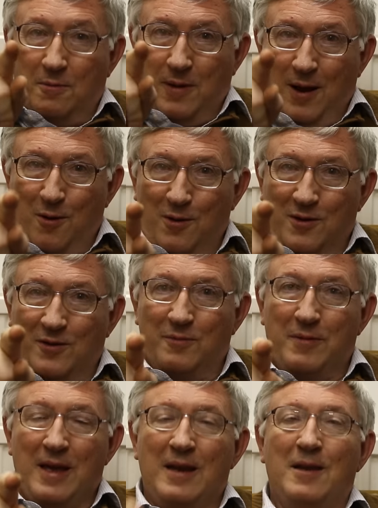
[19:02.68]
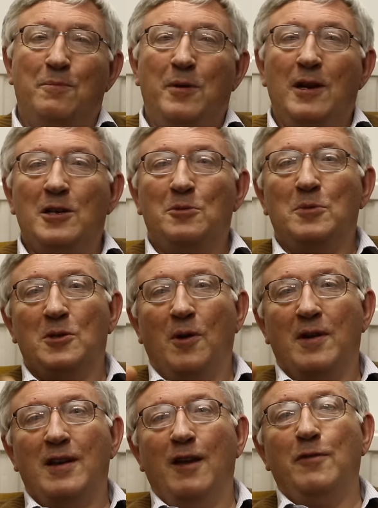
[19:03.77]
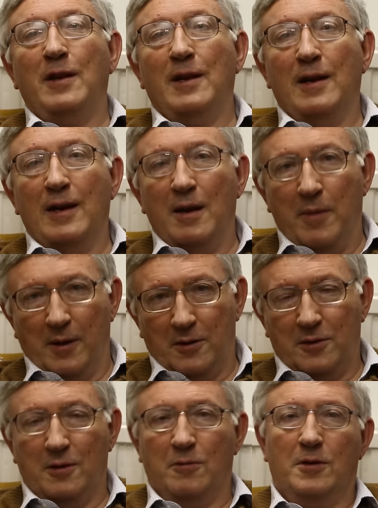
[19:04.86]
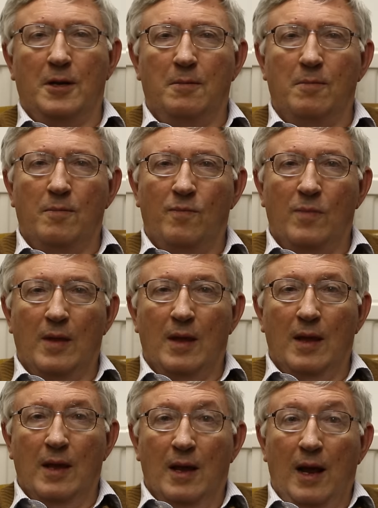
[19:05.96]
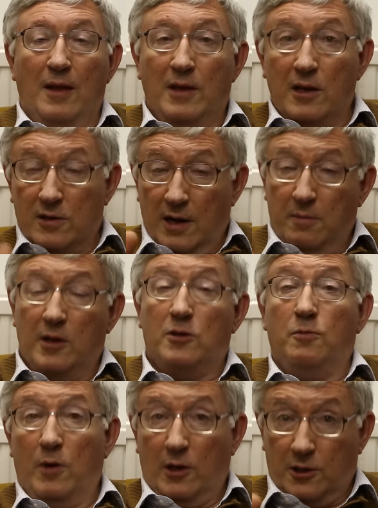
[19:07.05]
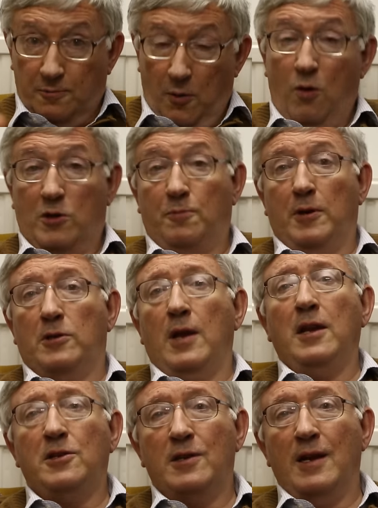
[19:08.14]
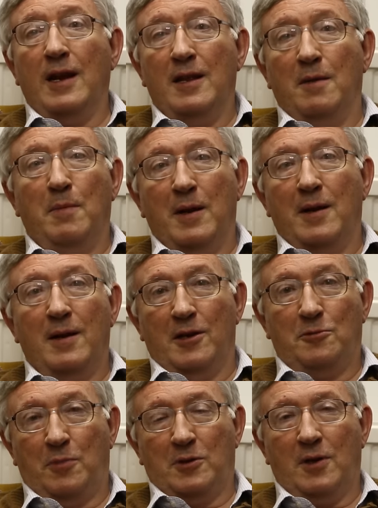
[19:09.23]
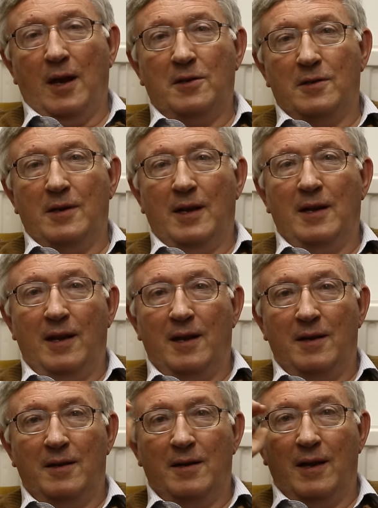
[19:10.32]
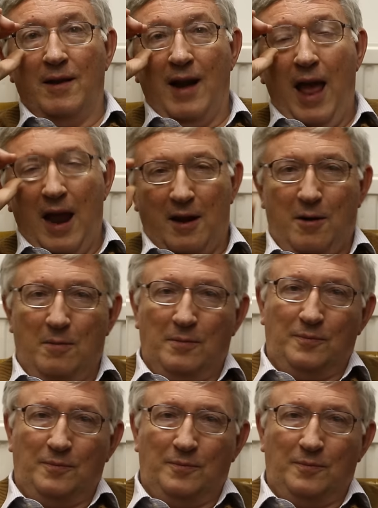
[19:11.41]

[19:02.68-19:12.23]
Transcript: the power of American imperialism has got definite limits, you see. And these limits were exposed precisely in the Middle East, precisely in Iraq.